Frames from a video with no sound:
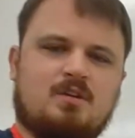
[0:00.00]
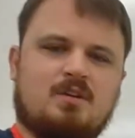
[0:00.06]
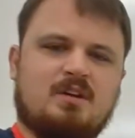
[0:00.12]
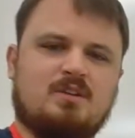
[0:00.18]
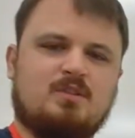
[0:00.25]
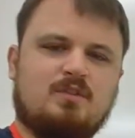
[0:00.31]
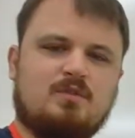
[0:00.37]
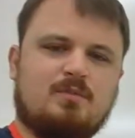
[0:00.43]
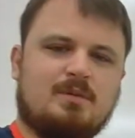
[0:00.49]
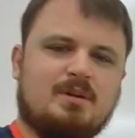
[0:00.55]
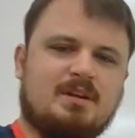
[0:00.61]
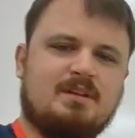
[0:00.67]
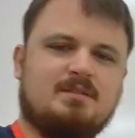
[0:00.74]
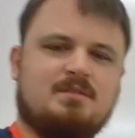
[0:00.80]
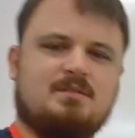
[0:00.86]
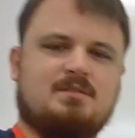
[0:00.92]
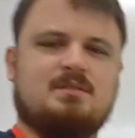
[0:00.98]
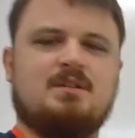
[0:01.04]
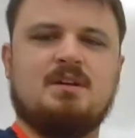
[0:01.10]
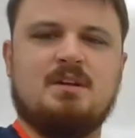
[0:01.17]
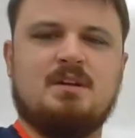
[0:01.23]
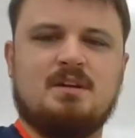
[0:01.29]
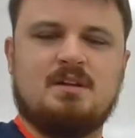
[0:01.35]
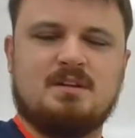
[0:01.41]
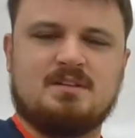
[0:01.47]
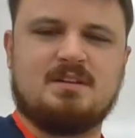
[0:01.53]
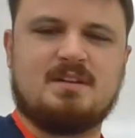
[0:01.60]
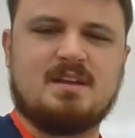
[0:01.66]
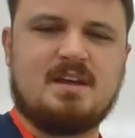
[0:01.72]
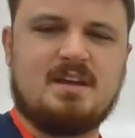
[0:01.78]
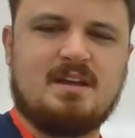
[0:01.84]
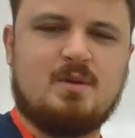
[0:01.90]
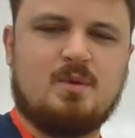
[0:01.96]
All right, hello everybody.
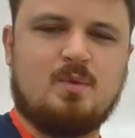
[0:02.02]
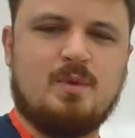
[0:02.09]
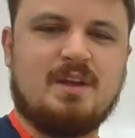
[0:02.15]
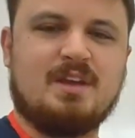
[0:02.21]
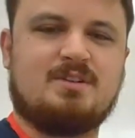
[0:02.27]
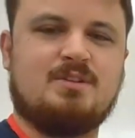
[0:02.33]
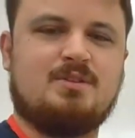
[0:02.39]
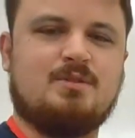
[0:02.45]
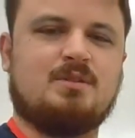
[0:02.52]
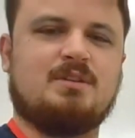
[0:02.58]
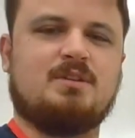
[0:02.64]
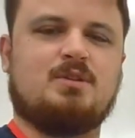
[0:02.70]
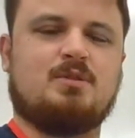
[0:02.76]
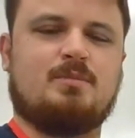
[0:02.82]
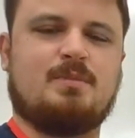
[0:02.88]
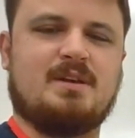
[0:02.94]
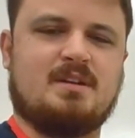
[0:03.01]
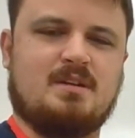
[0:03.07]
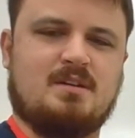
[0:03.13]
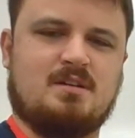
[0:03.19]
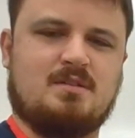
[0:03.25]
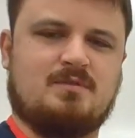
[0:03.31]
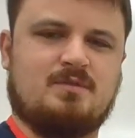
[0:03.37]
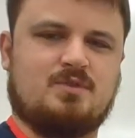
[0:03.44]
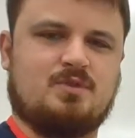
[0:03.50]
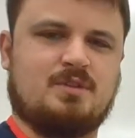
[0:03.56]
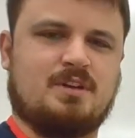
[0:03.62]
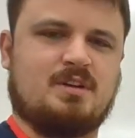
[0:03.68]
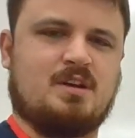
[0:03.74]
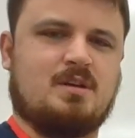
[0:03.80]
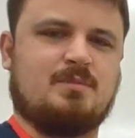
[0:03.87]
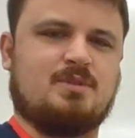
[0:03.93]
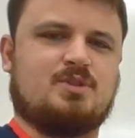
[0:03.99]
Today we get to do a little bit of
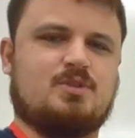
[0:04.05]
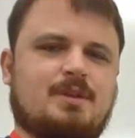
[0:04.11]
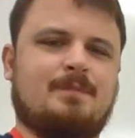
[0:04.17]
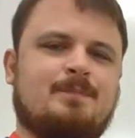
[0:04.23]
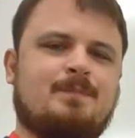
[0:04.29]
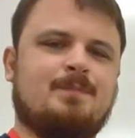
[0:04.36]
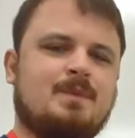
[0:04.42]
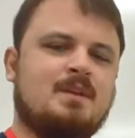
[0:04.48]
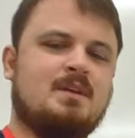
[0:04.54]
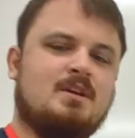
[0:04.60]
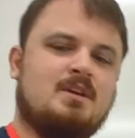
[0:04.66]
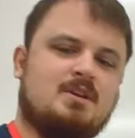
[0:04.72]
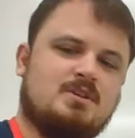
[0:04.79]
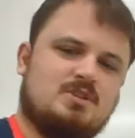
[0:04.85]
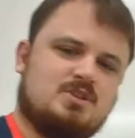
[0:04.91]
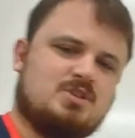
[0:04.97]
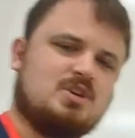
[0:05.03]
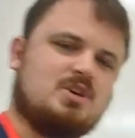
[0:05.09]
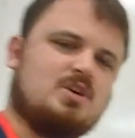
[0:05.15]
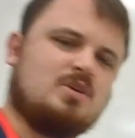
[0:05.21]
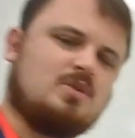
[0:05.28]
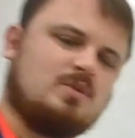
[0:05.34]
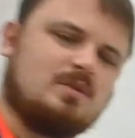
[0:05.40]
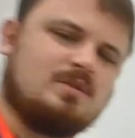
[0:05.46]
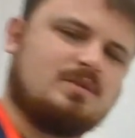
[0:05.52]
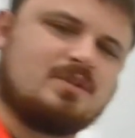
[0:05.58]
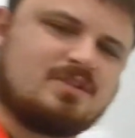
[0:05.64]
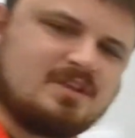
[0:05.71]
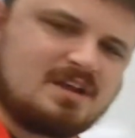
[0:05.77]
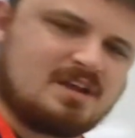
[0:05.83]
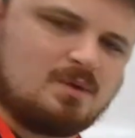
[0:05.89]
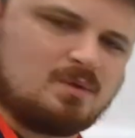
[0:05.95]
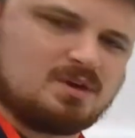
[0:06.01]
trigonometry. So the
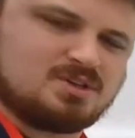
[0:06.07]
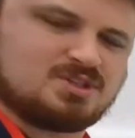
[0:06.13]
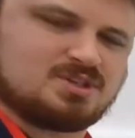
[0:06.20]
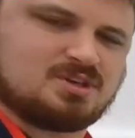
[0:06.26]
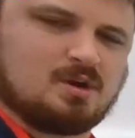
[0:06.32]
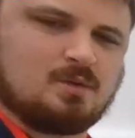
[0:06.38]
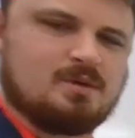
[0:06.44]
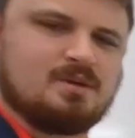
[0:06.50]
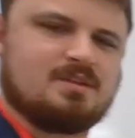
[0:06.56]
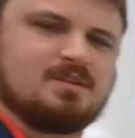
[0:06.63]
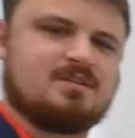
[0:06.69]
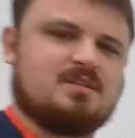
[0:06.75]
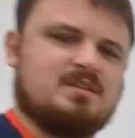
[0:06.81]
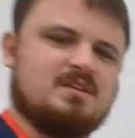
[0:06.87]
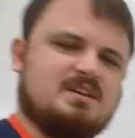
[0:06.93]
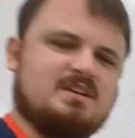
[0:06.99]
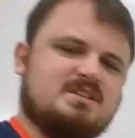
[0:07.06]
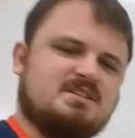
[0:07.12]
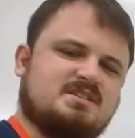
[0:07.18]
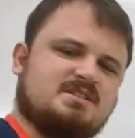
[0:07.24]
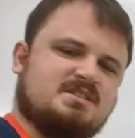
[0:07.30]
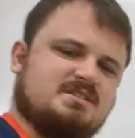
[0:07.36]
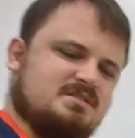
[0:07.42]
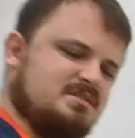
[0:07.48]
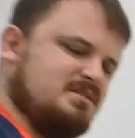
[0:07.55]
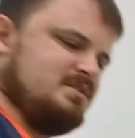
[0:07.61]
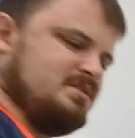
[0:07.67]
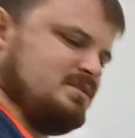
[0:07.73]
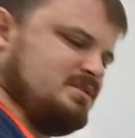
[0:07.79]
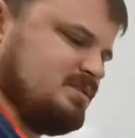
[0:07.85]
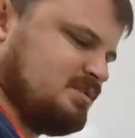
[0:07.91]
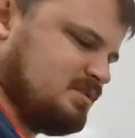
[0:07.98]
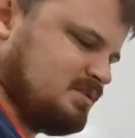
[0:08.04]
thing I want to start with is
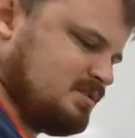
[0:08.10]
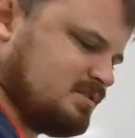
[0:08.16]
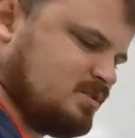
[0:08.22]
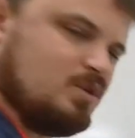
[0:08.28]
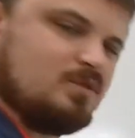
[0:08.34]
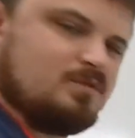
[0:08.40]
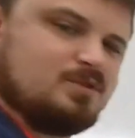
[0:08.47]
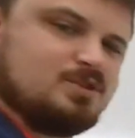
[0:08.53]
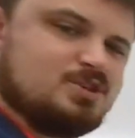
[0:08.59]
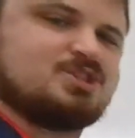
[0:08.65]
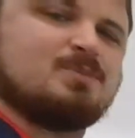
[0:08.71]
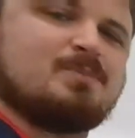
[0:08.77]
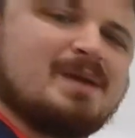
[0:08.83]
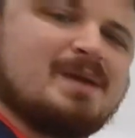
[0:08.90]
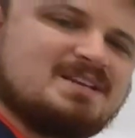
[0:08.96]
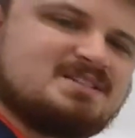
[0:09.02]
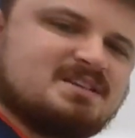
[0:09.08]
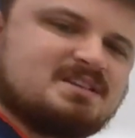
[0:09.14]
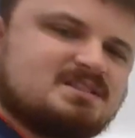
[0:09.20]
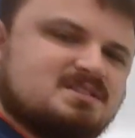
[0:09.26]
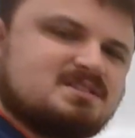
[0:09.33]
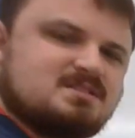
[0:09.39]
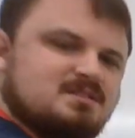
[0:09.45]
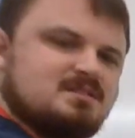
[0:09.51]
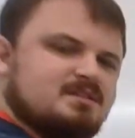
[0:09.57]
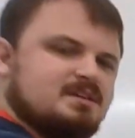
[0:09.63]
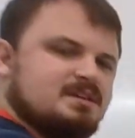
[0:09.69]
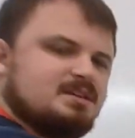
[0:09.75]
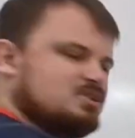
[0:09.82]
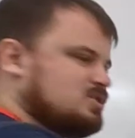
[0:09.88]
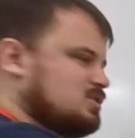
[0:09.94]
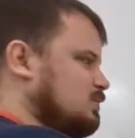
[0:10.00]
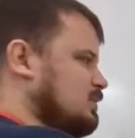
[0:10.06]
go over just the basics.
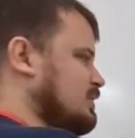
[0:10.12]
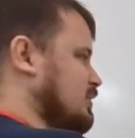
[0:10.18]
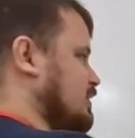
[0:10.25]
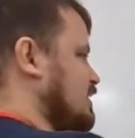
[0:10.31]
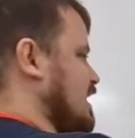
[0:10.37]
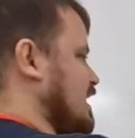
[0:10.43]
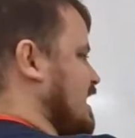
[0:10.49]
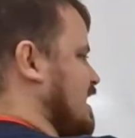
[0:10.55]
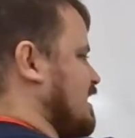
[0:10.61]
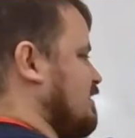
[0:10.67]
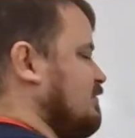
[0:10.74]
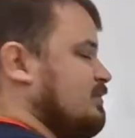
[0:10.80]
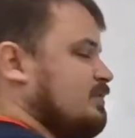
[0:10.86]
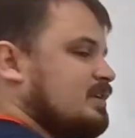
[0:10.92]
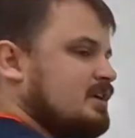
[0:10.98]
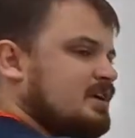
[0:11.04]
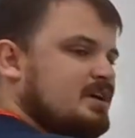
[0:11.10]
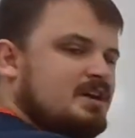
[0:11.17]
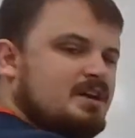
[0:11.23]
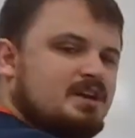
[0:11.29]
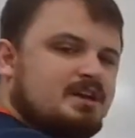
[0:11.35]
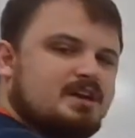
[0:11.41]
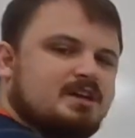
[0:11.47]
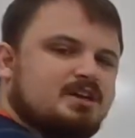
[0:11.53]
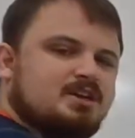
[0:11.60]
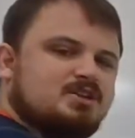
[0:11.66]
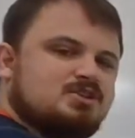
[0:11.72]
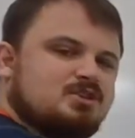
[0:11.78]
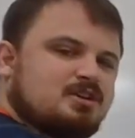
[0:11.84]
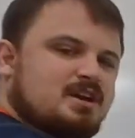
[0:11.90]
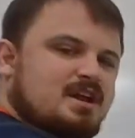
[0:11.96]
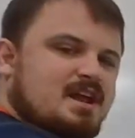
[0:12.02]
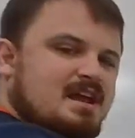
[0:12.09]
And so what you're going to have is
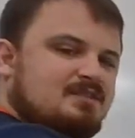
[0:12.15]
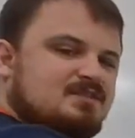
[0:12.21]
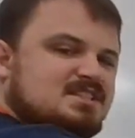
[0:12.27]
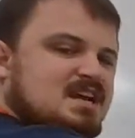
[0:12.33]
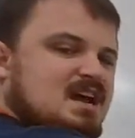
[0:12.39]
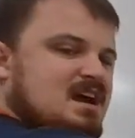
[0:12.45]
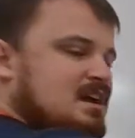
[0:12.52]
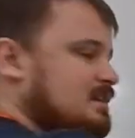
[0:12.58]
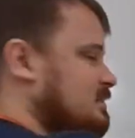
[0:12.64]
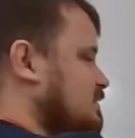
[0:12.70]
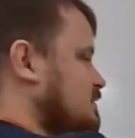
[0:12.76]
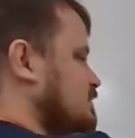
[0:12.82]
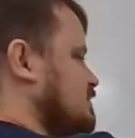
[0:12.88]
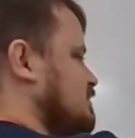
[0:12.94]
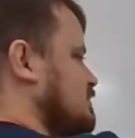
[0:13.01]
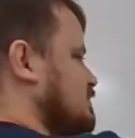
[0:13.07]
you're going to have sine,